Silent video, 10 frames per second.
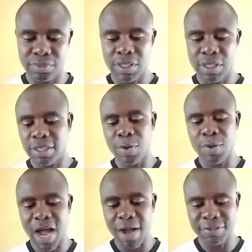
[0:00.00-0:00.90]
Then we
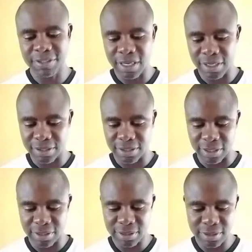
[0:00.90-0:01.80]
have
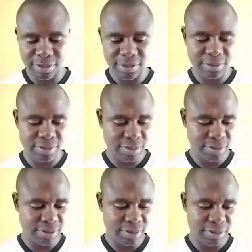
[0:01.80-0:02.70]
Singleton.
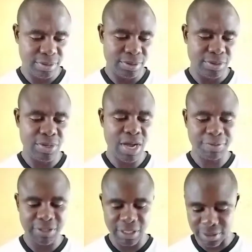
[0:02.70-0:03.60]
We have
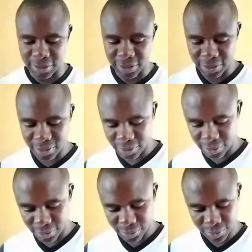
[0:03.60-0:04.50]
Singleton.
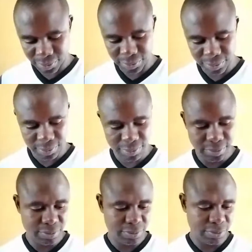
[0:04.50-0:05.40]

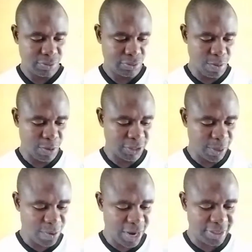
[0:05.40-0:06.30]
So you must have
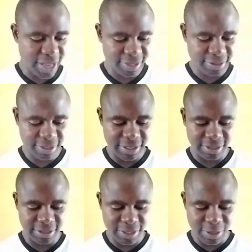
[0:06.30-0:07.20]
read that. It's
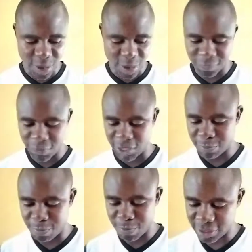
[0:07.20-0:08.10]
still on first
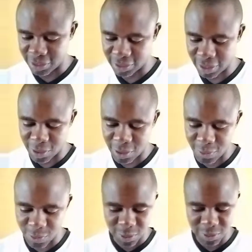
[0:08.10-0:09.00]
page, second row.